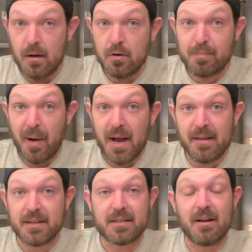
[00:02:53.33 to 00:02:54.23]
Who's
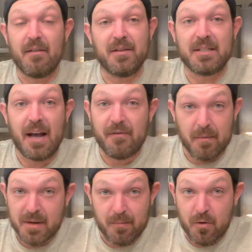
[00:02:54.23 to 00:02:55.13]
buying this stuff aside
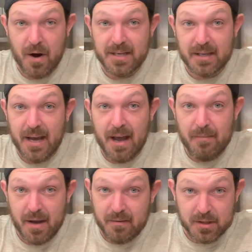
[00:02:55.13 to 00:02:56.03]
from them crazy guy
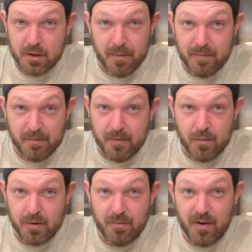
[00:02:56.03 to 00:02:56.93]
making stupid
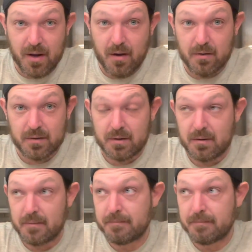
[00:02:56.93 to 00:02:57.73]
YouTube videos?